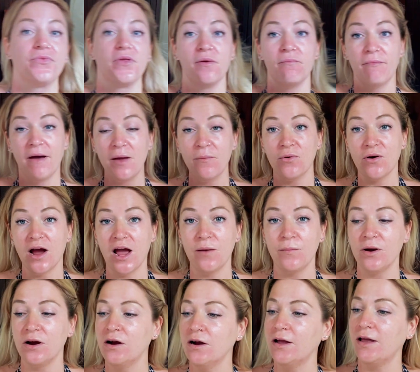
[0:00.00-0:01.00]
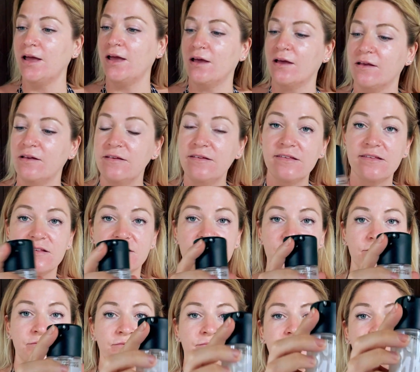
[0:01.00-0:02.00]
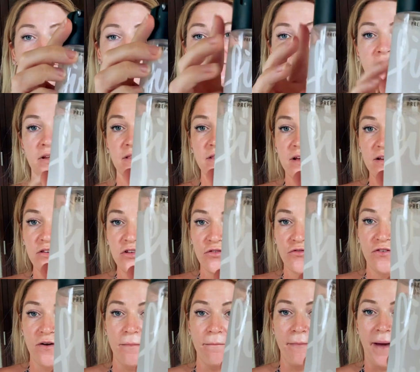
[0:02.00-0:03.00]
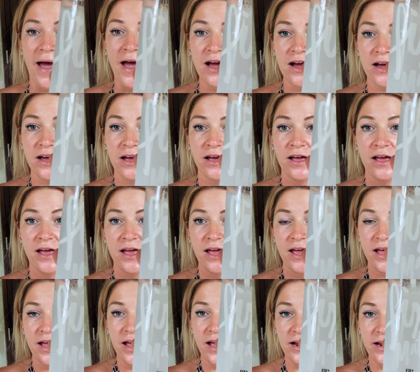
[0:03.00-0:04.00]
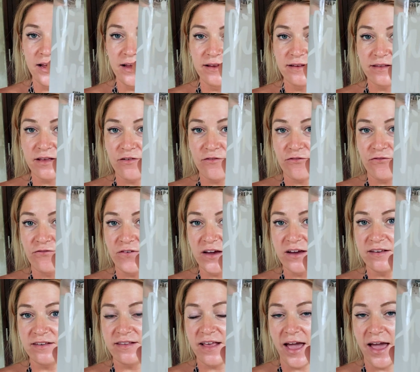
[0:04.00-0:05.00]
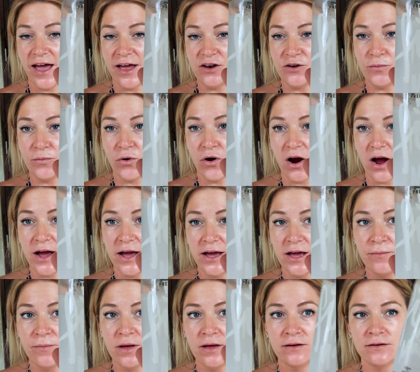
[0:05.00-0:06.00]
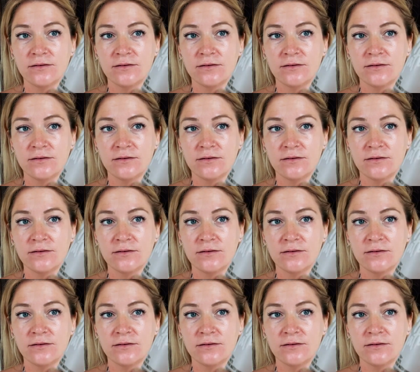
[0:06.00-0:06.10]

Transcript: My primer is this from MAC. It is Fix and Prime.